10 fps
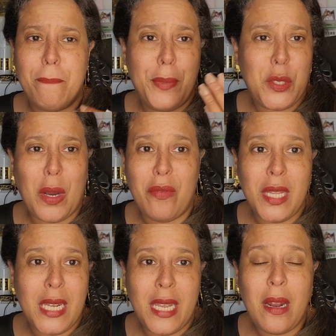But do I
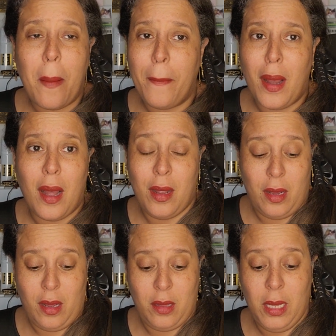really need um, a,
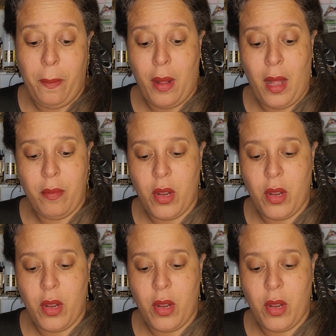a lip balm?